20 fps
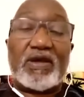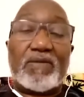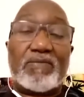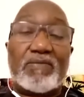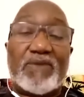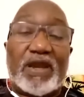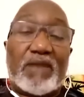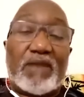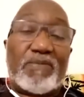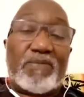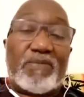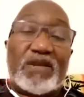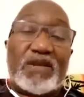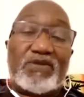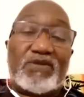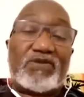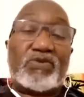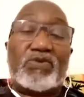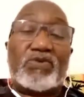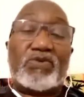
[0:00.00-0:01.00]
But I
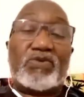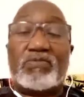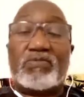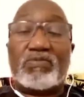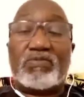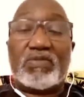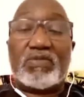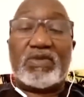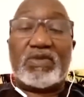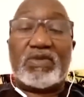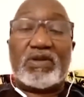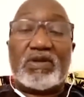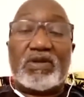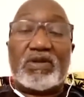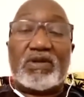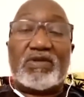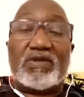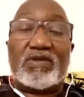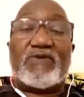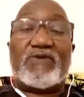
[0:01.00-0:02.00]
managed to
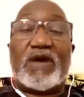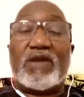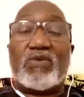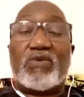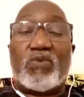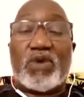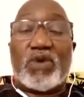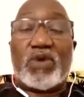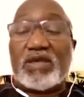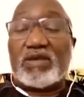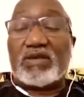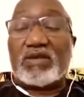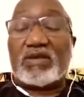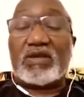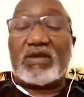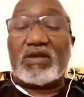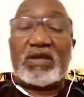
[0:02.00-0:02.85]
find ways.